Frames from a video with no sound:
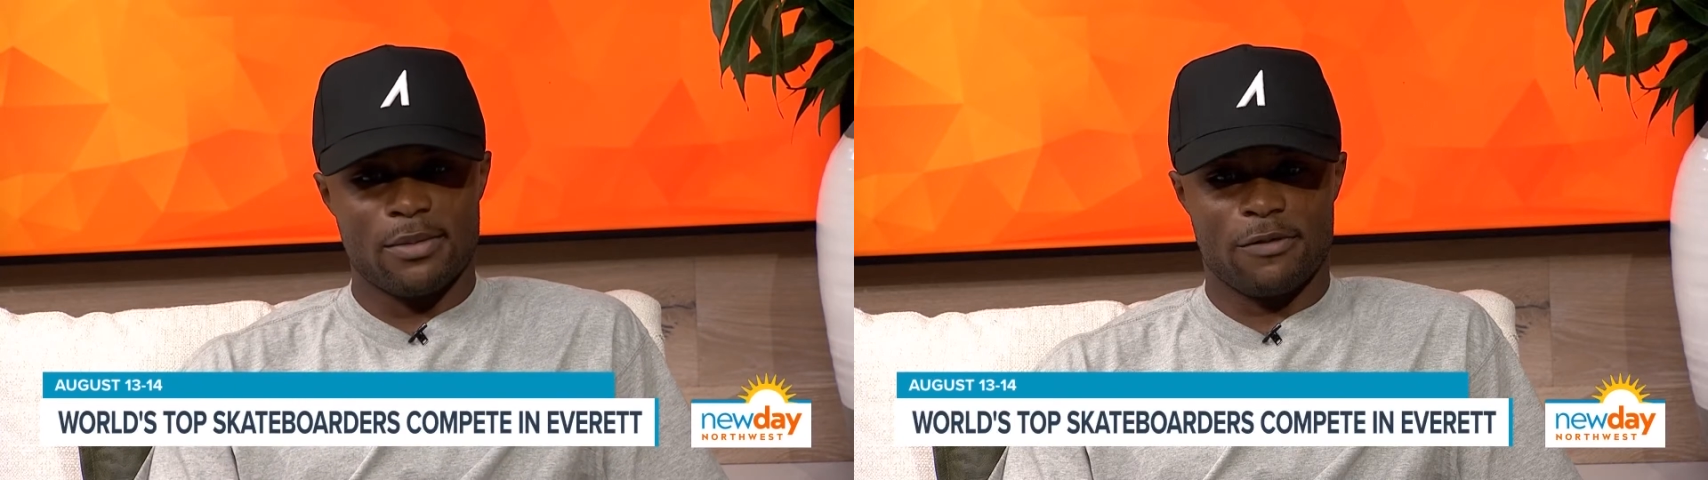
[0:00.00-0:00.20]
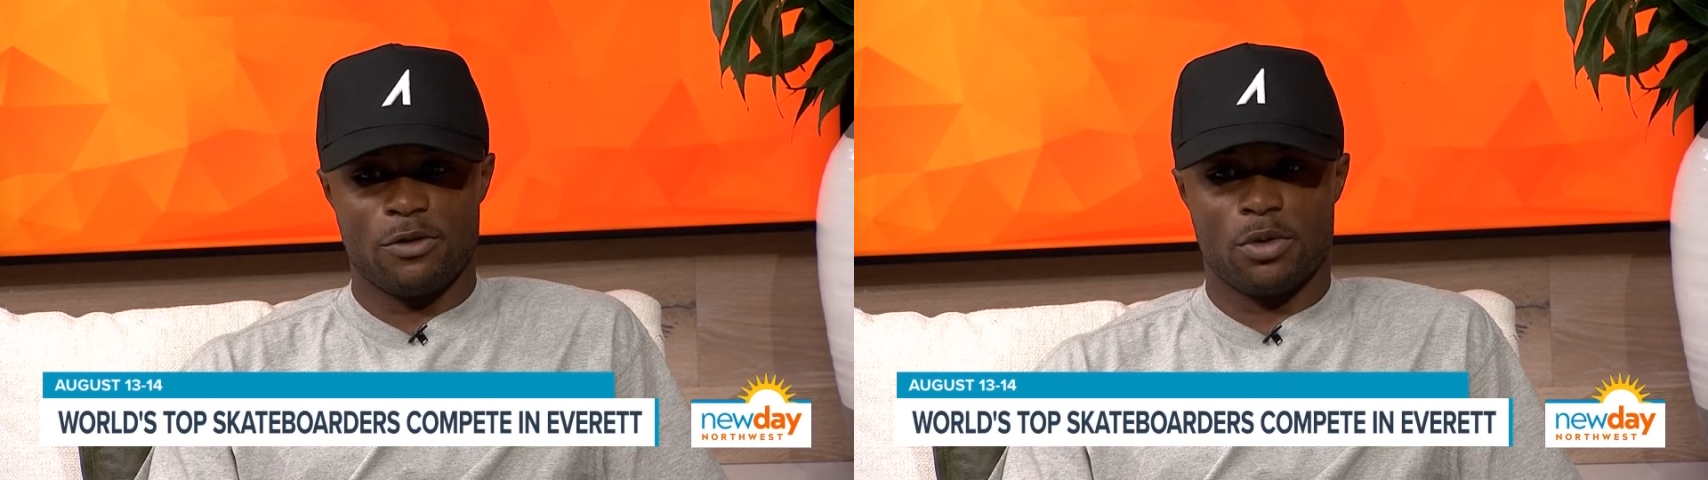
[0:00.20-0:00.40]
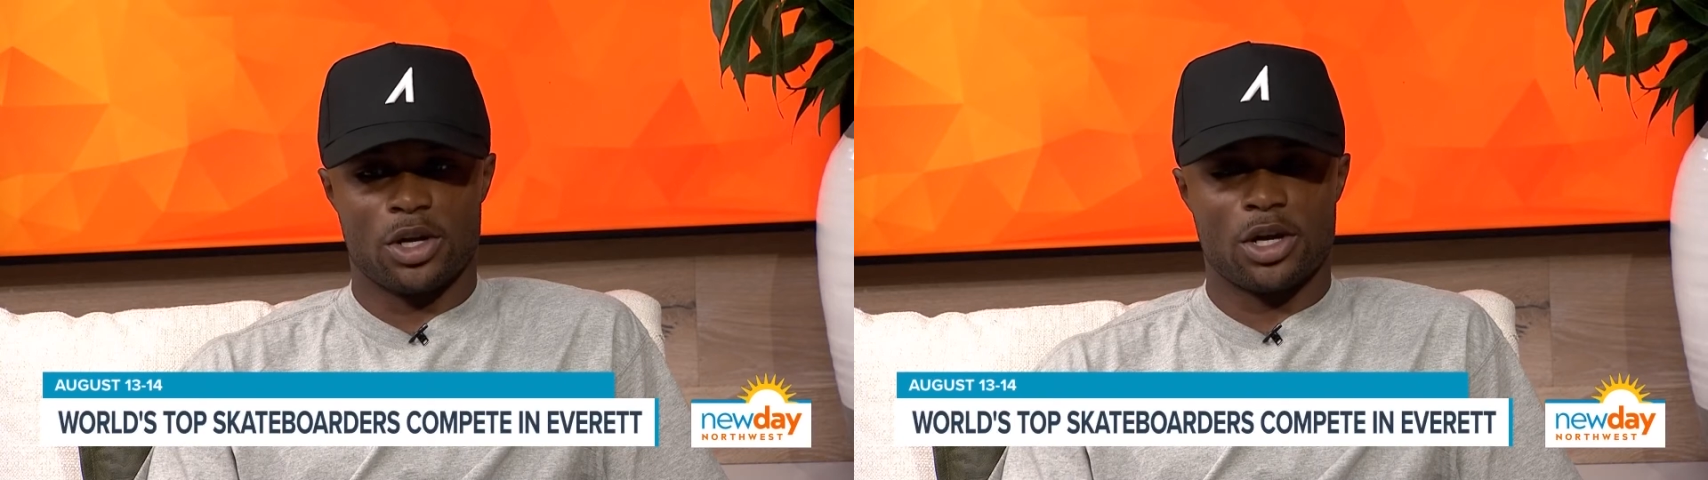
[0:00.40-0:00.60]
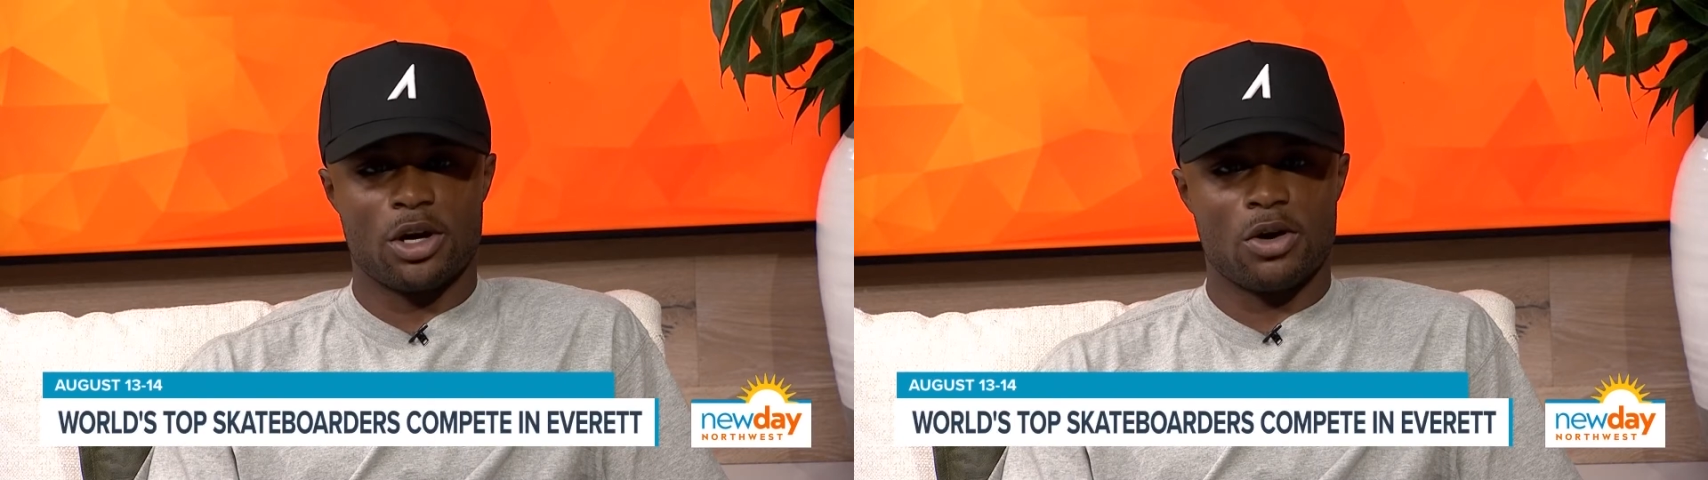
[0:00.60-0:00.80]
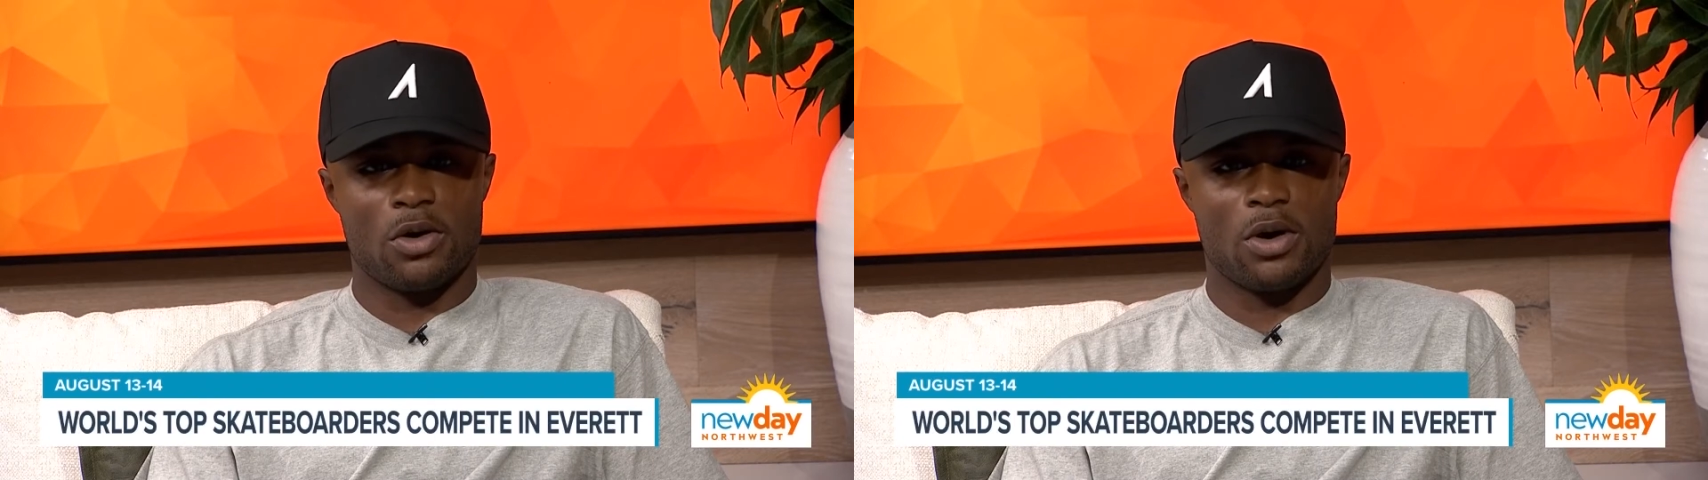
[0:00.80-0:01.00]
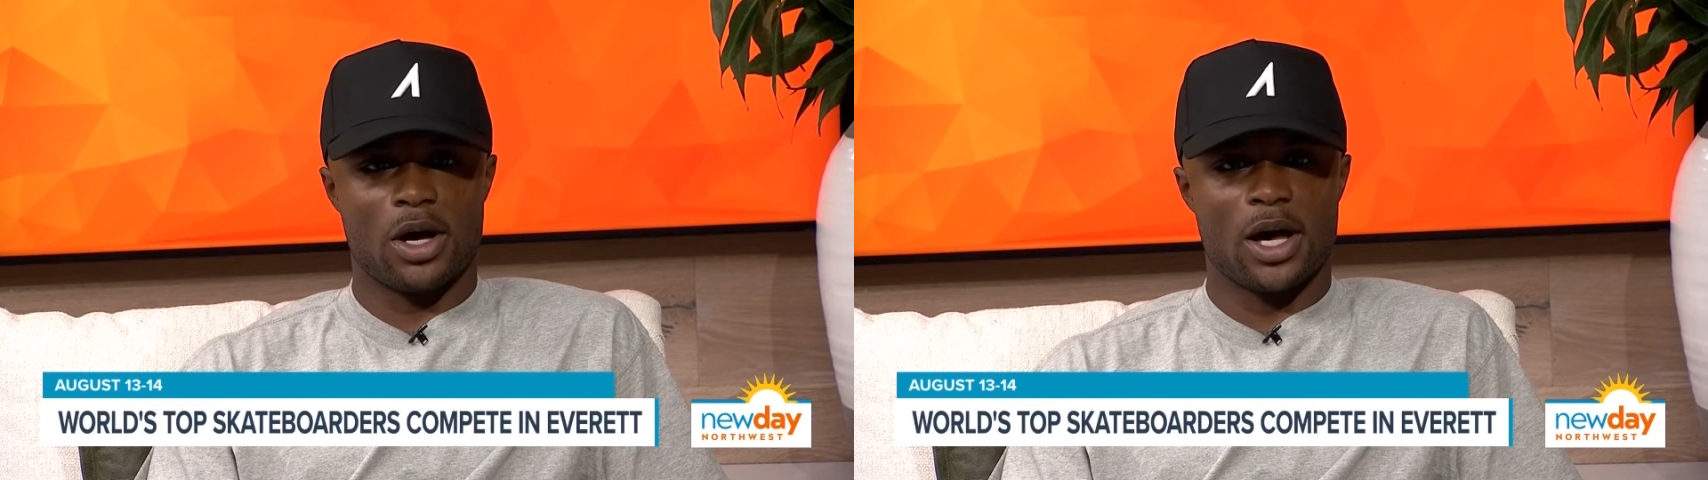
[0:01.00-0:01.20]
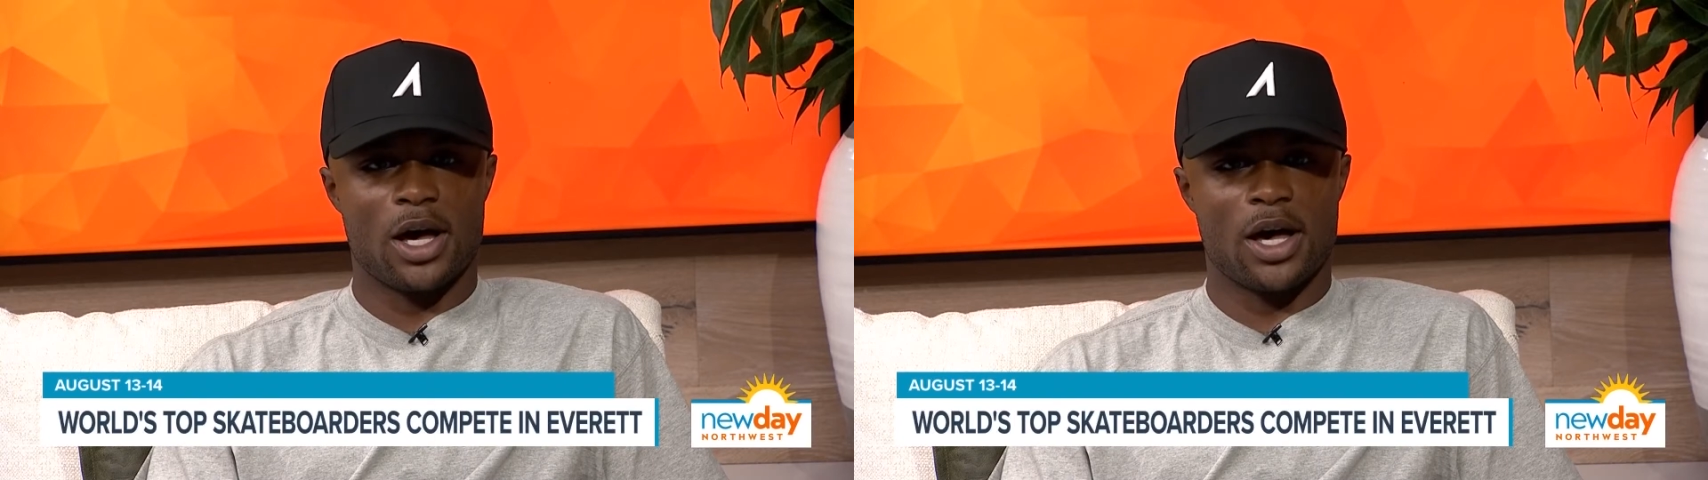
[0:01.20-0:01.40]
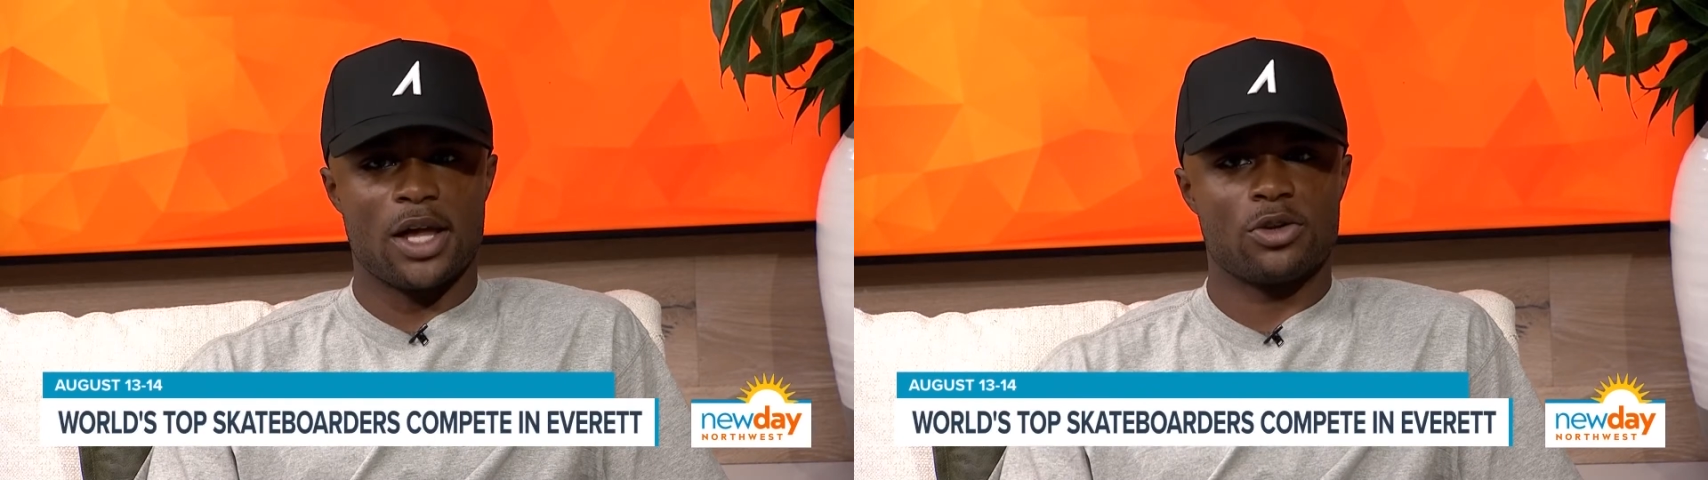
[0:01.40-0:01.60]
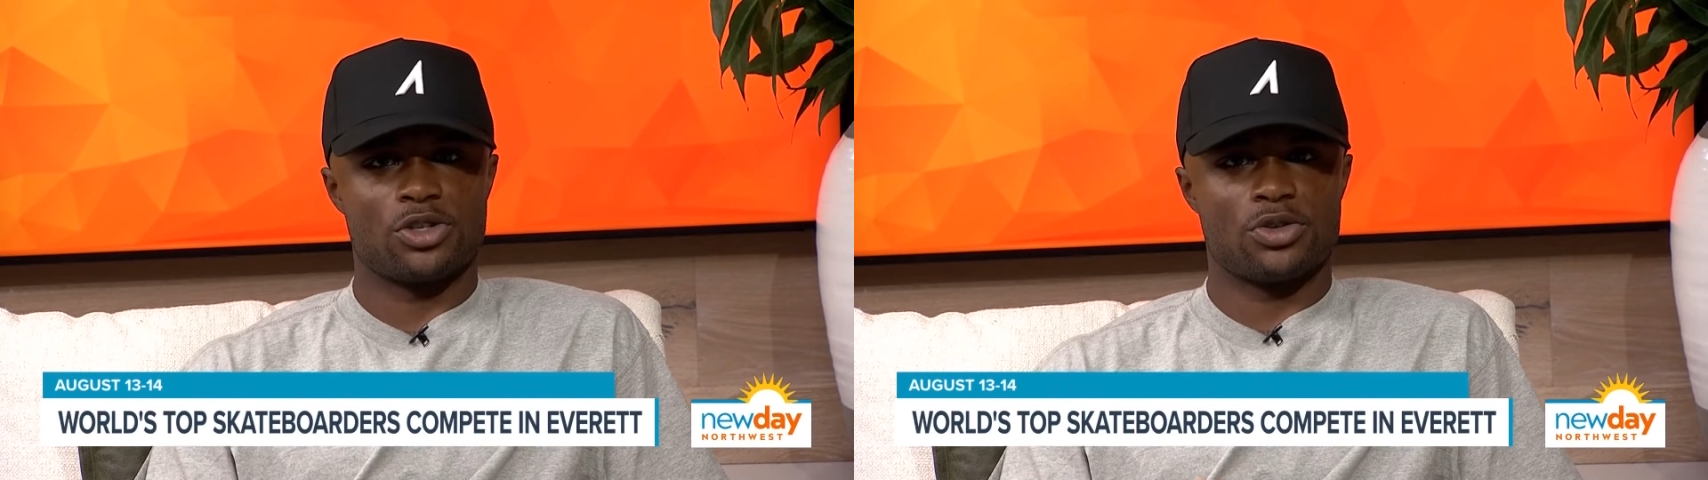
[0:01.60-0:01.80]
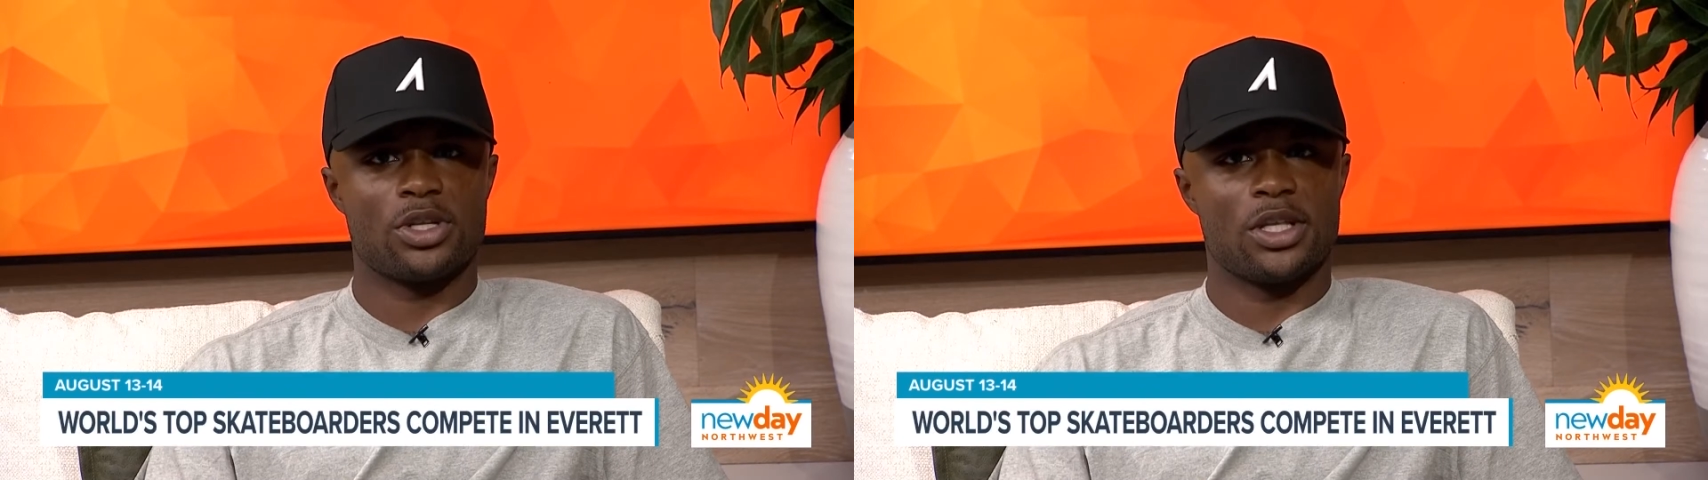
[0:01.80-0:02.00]
If you want to go, uh, I know
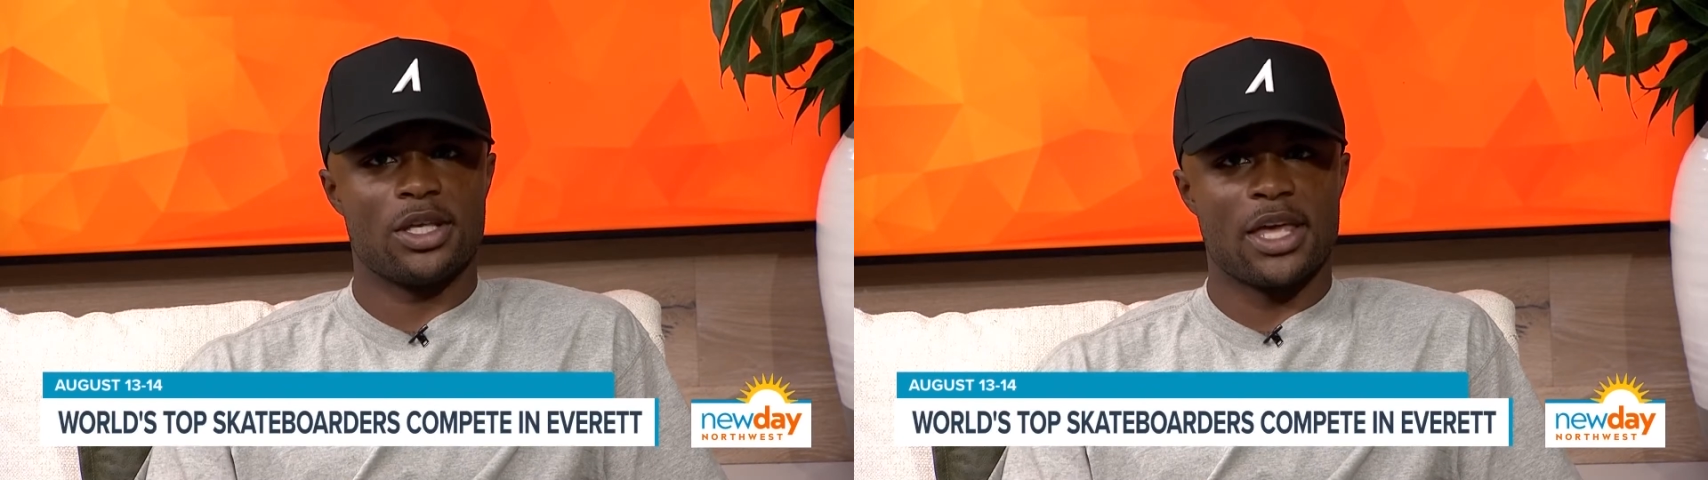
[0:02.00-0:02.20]
Street League.